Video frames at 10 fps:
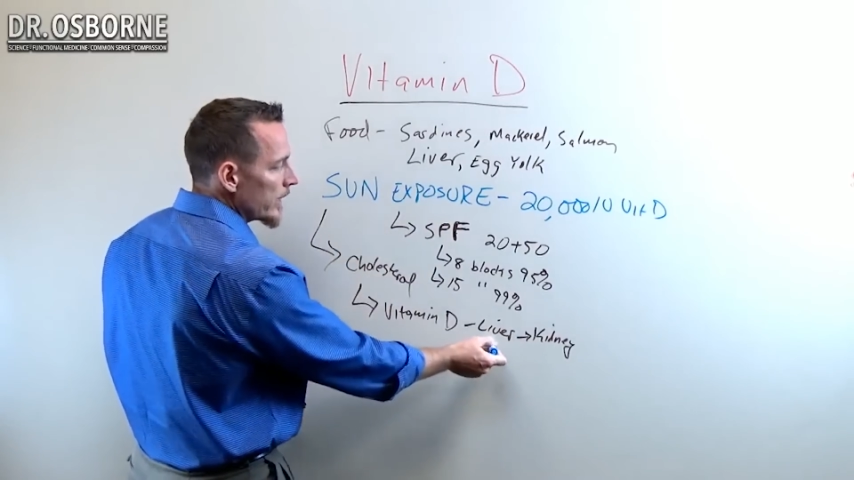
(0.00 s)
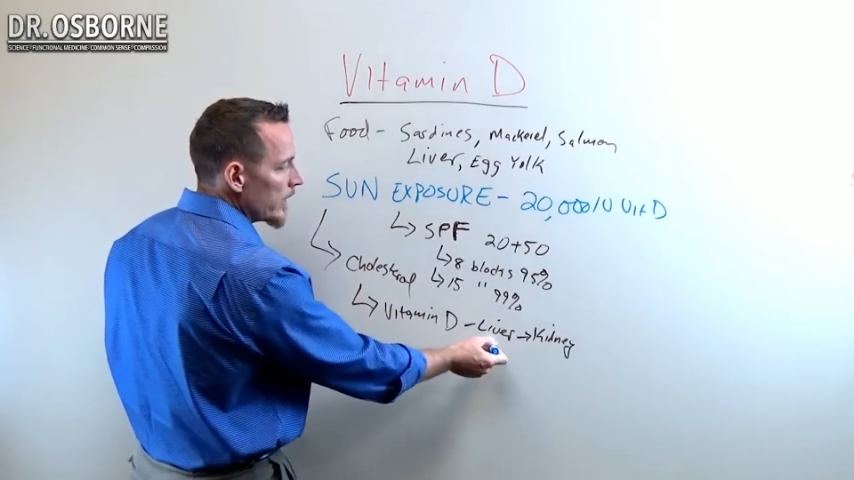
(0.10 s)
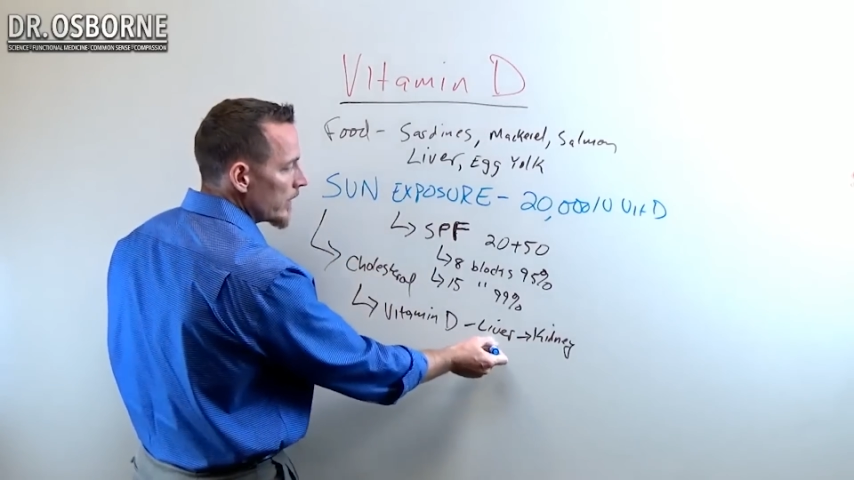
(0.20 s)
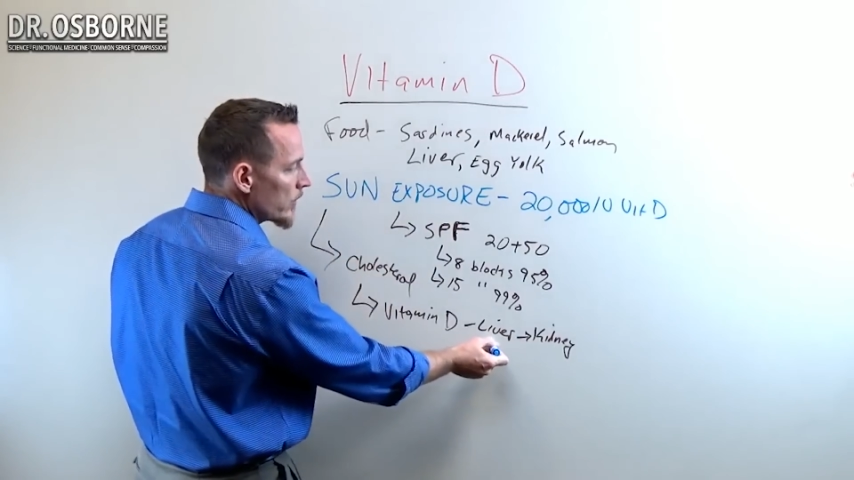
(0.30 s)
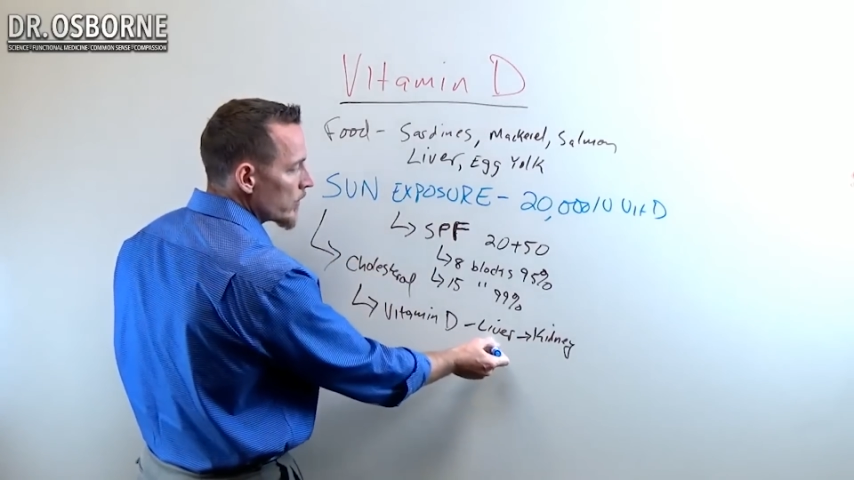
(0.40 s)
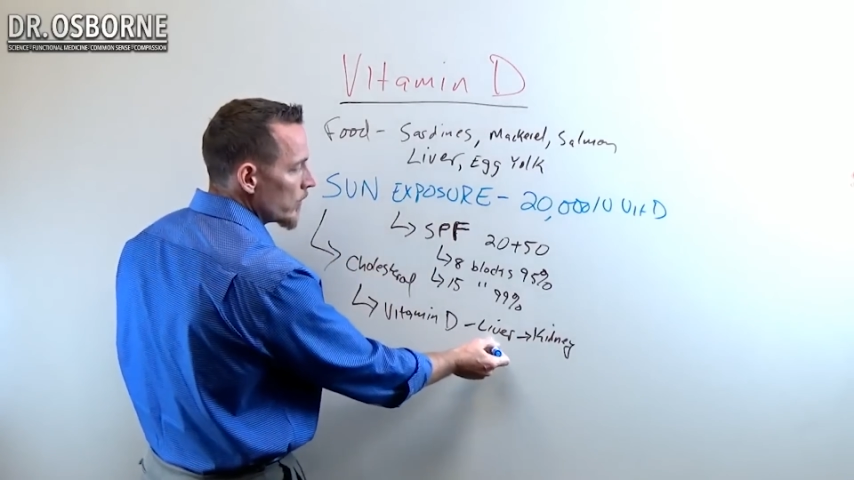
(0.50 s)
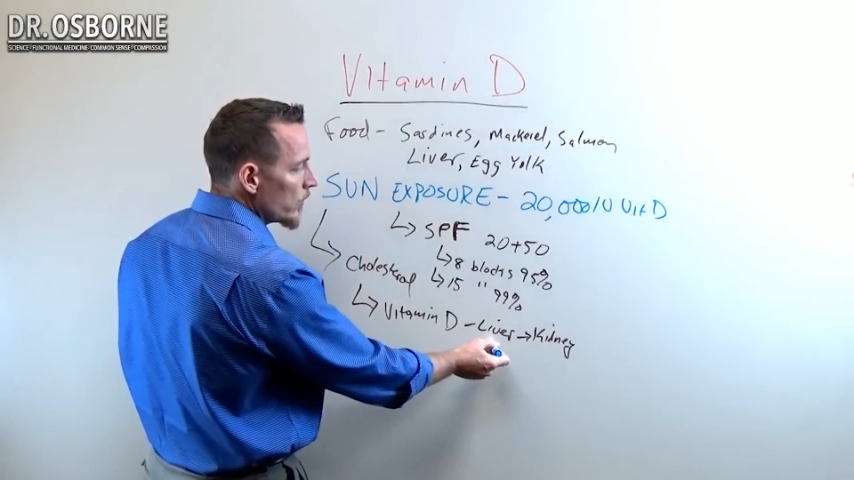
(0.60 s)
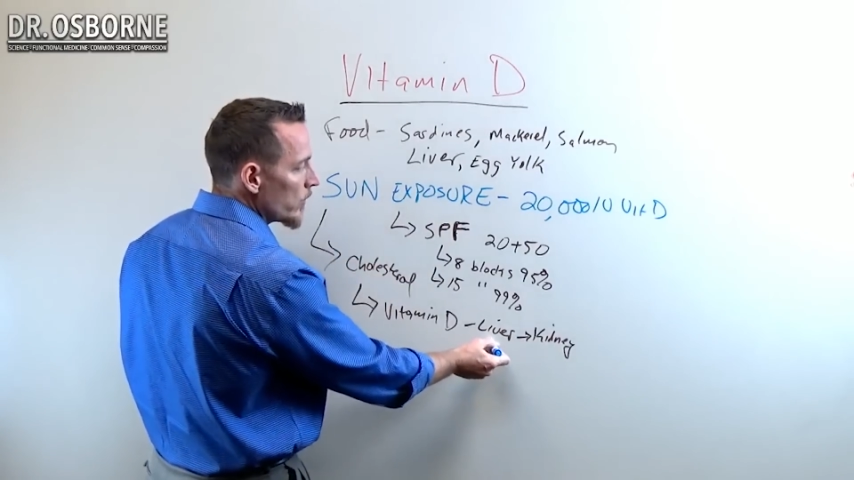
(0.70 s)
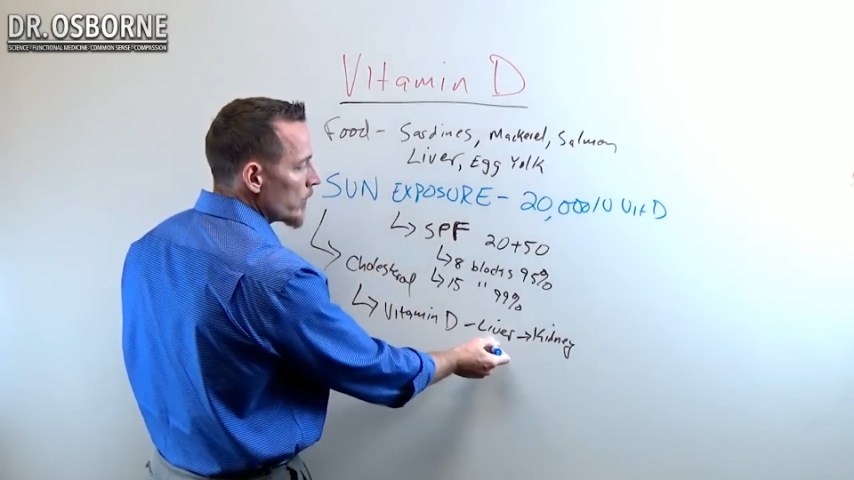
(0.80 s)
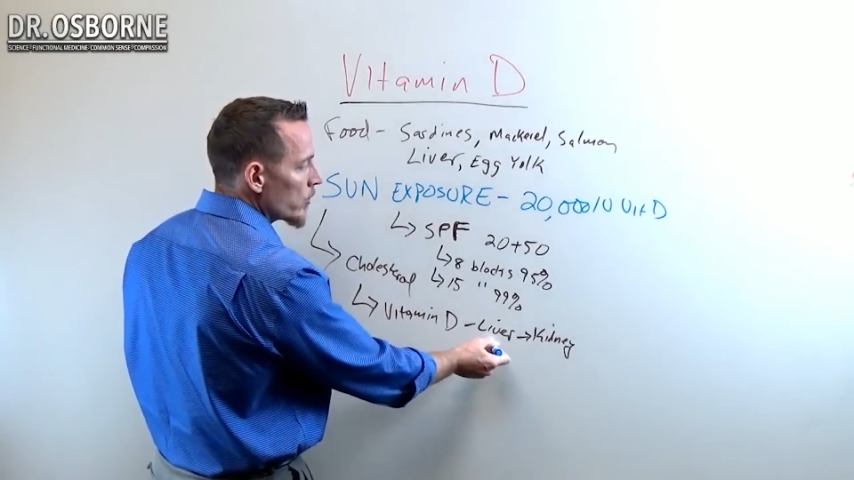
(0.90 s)
leading
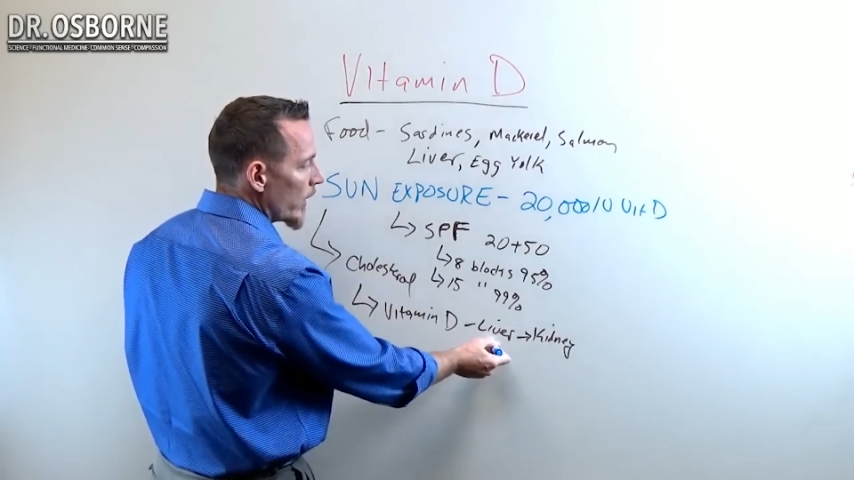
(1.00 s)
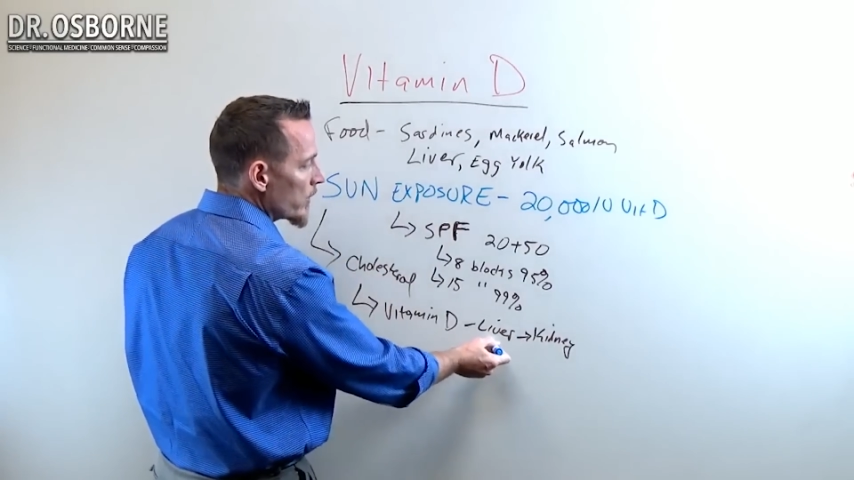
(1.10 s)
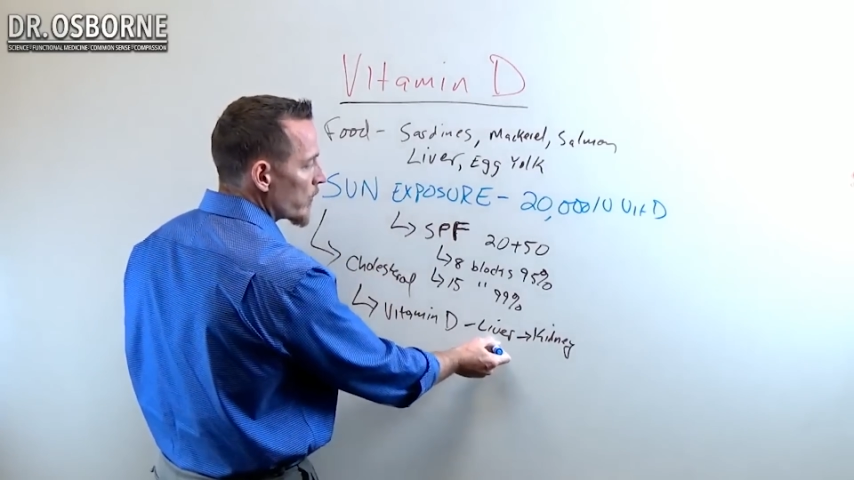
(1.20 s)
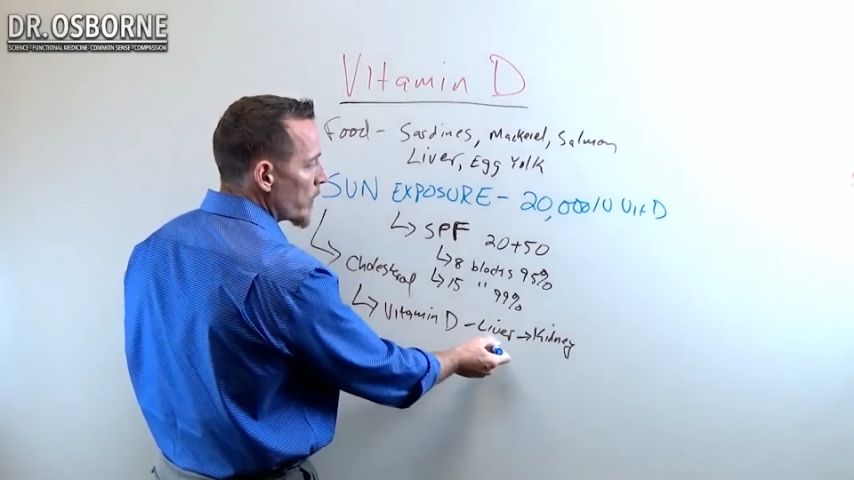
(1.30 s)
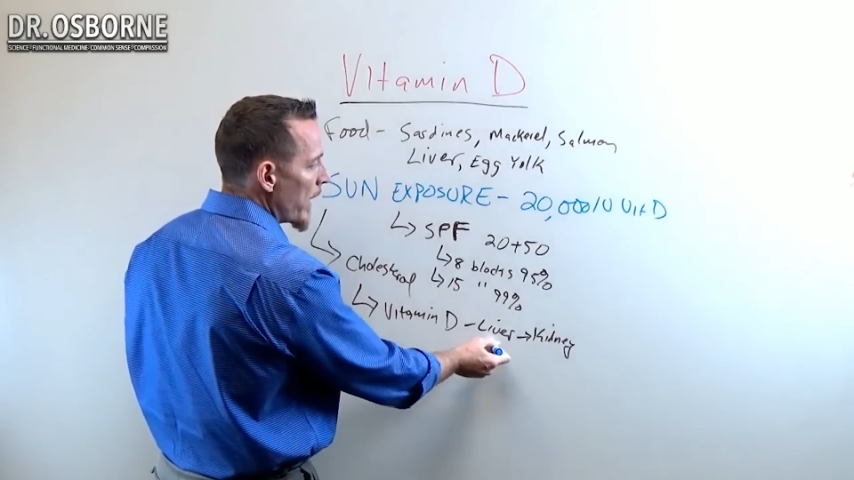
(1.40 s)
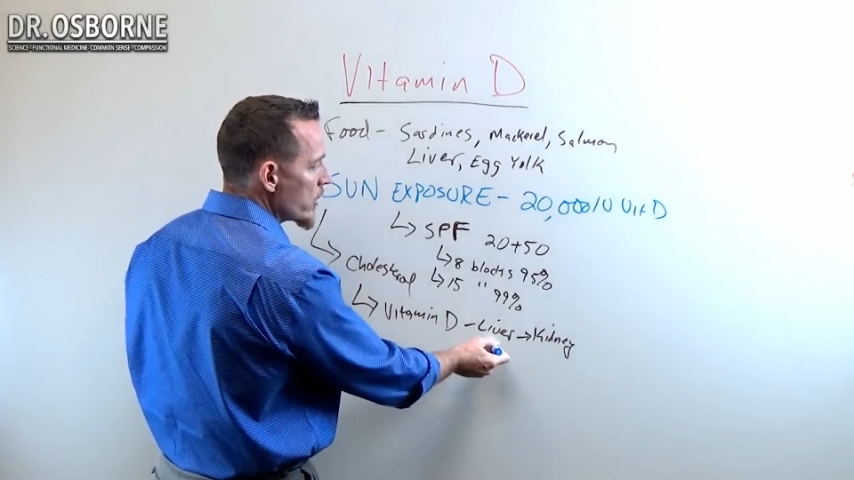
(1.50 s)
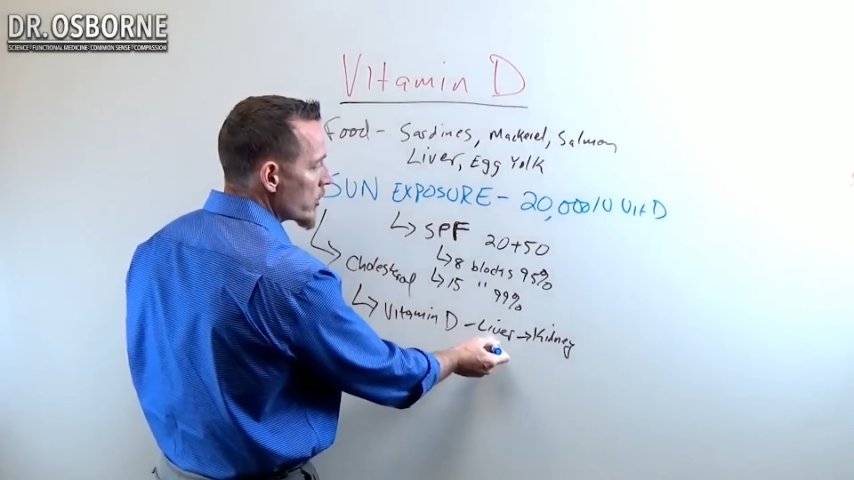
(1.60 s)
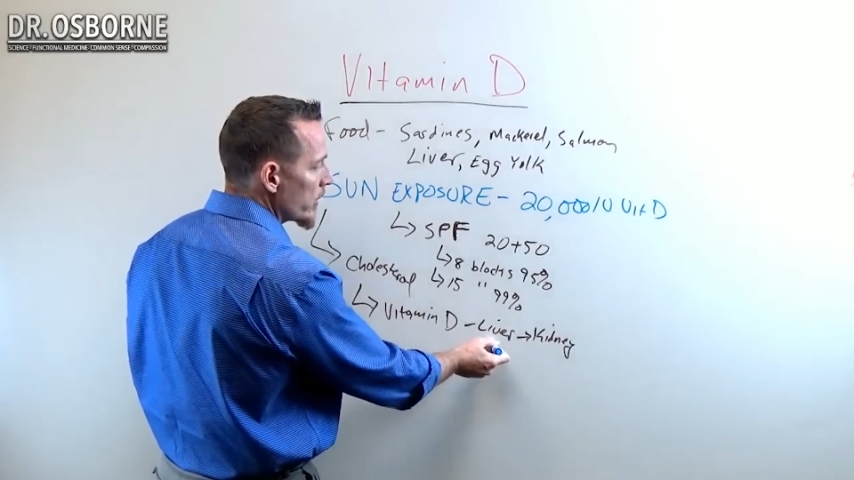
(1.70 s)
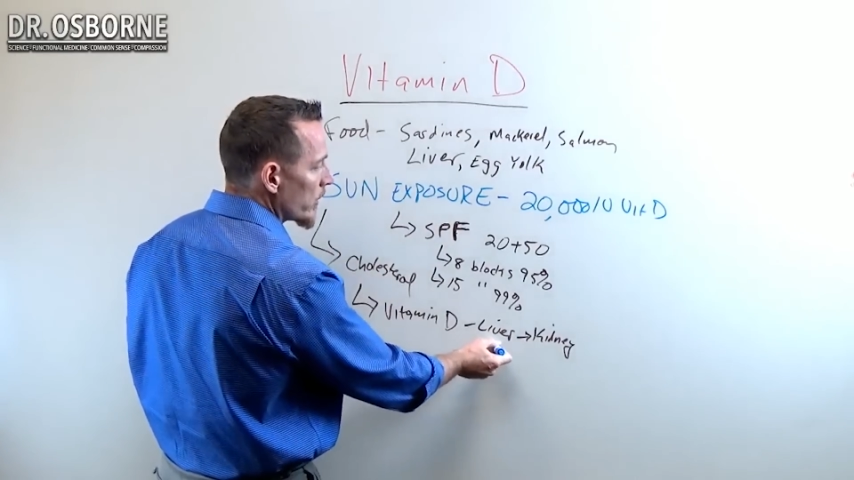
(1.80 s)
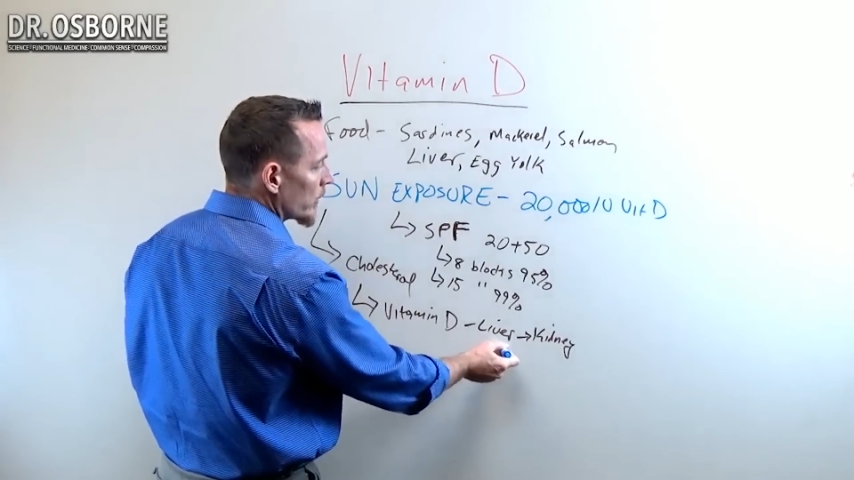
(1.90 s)
to transformation